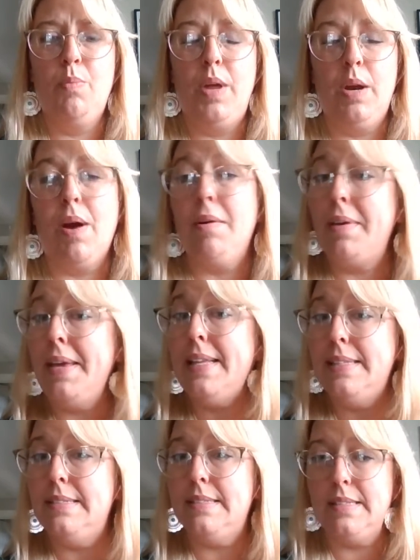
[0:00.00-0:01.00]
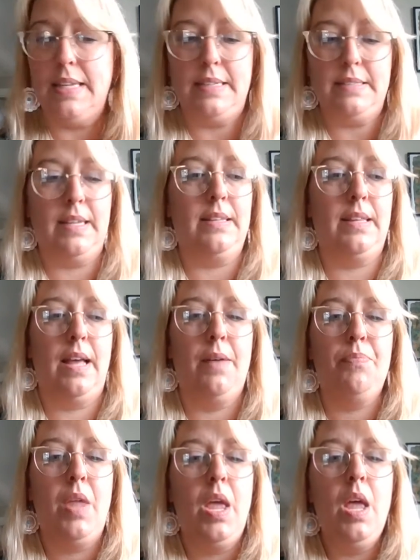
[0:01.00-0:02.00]
being around kids and things like
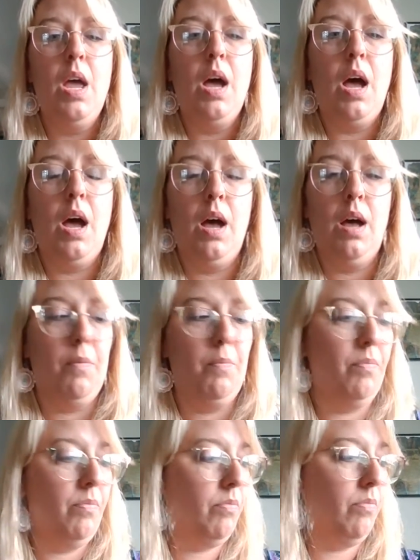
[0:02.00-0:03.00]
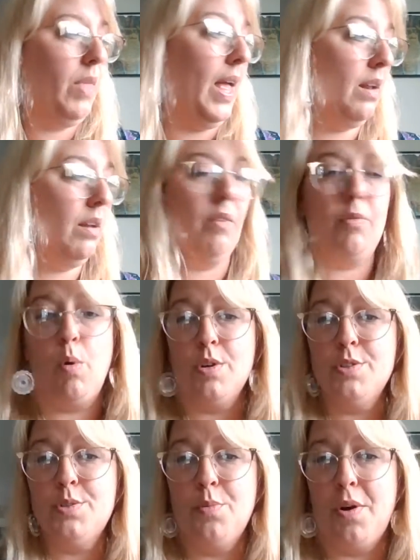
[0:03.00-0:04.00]
that. Then, of
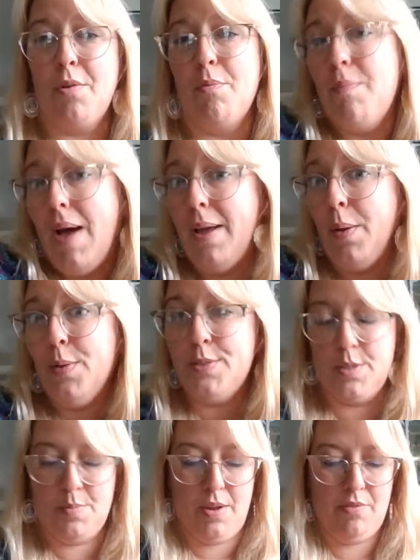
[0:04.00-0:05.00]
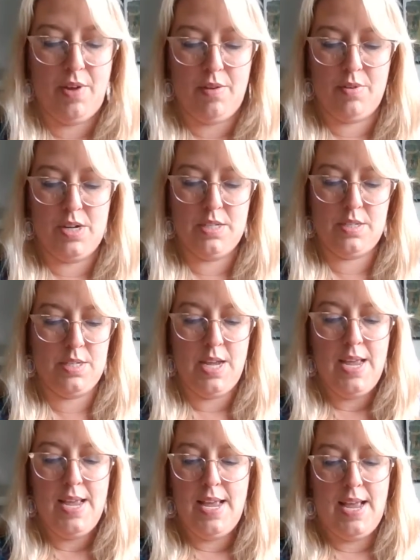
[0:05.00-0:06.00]
course, one of my ultimate favorites,
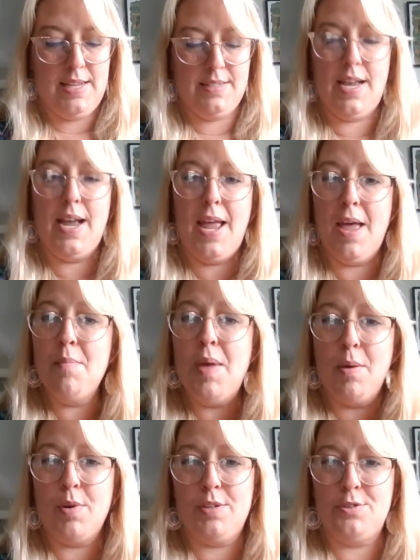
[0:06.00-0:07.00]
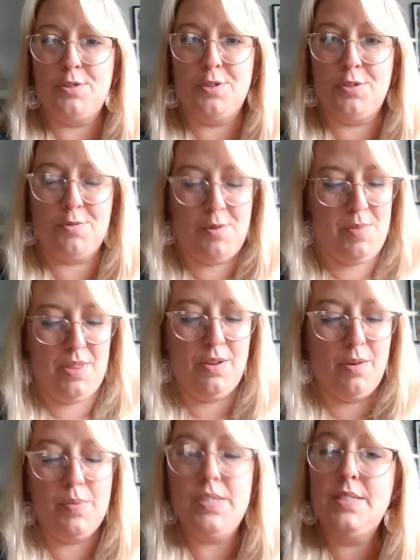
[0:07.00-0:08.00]
as I am a registered
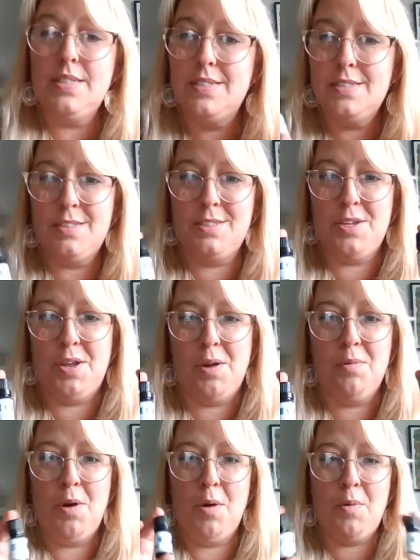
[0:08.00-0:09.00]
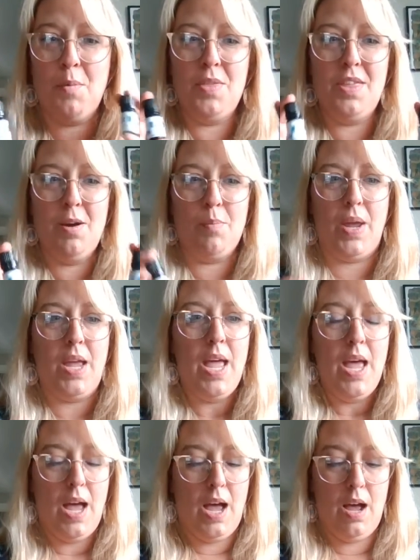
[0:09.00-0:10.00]
aromatherapist, is, aromatherapy.
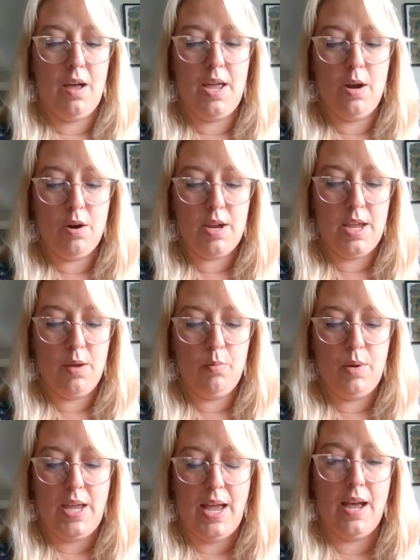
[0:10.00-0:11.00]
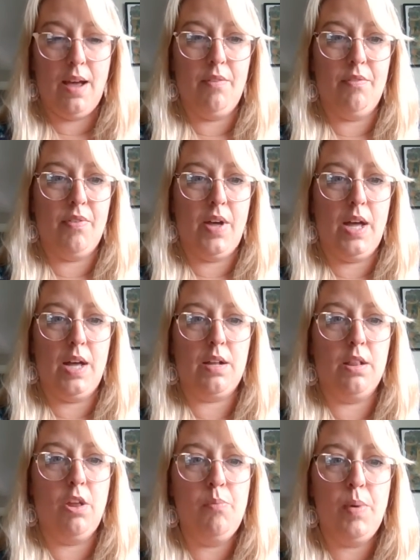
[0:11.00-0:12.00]
In our kit, we have
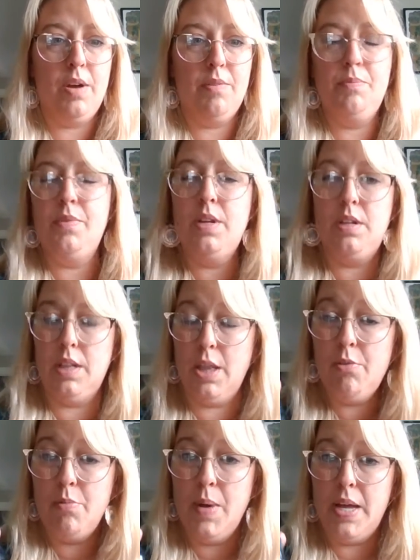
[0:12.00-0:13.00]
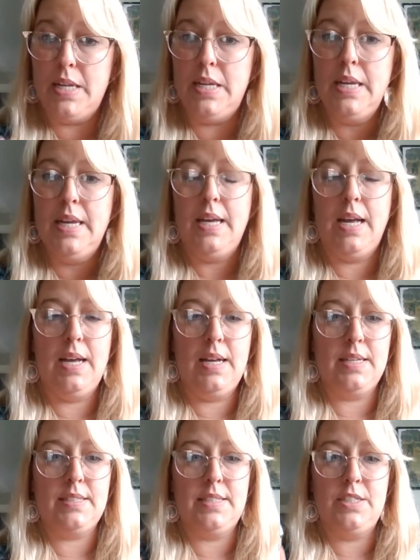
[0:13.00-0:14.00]
clovebud,
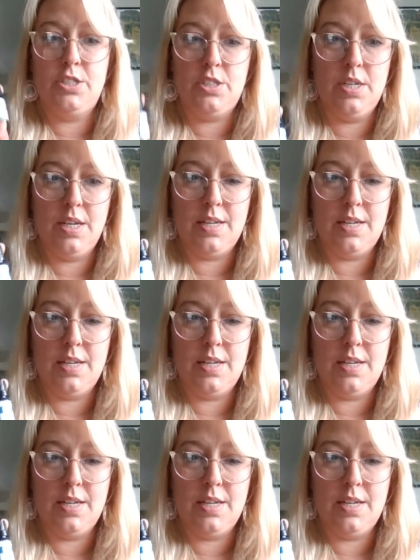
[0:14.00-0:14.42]
Syzygium